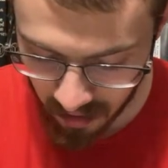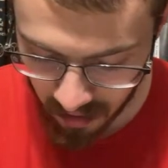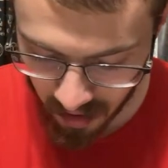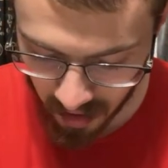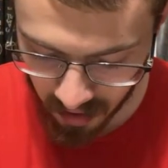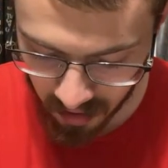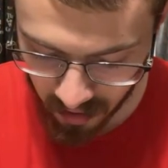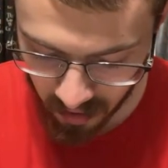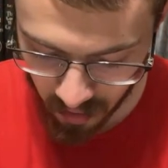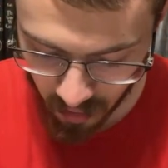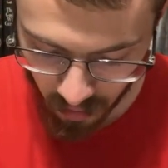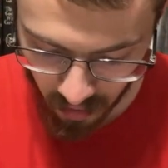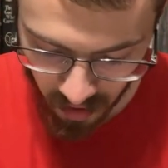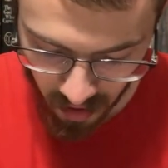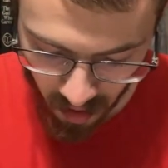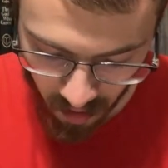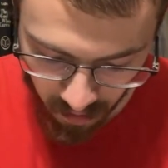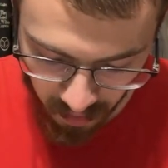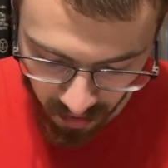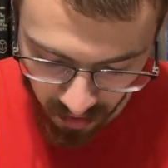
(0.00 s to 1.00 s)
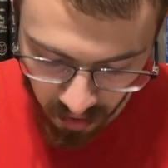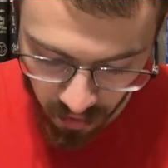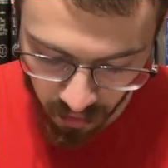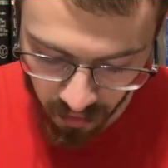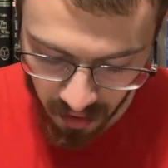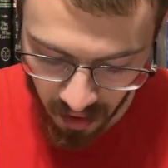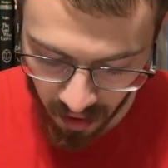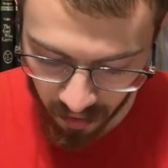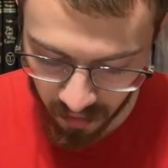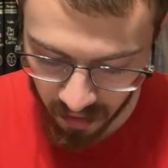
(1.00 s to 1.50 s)
thanks to the
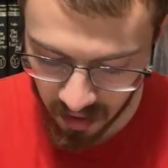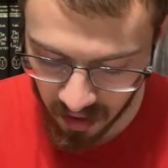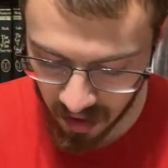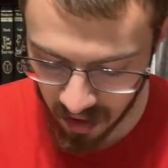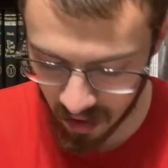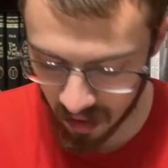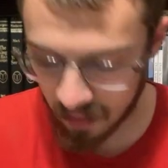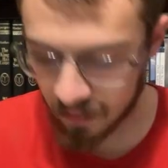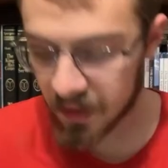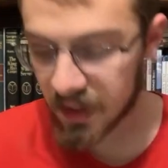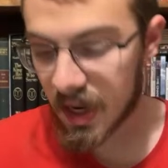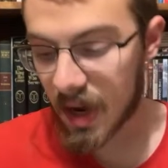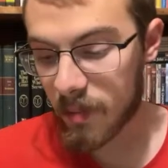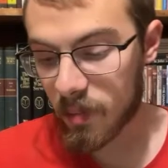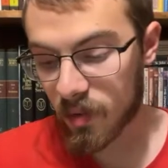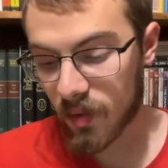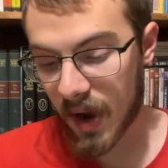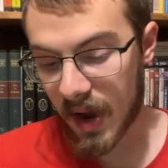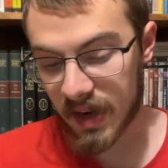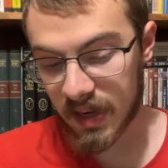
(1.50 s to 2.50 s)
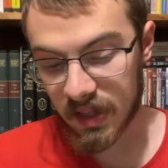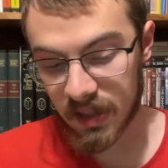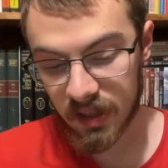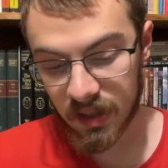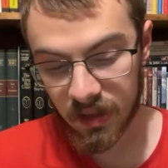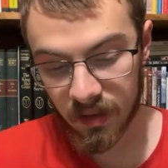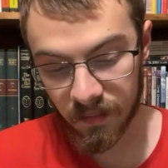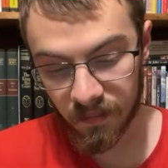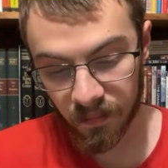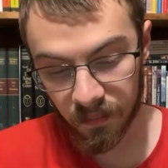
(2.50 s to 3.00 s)
peculiarity of his
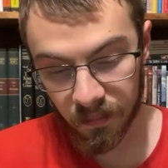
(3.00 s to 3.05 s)
apparatus.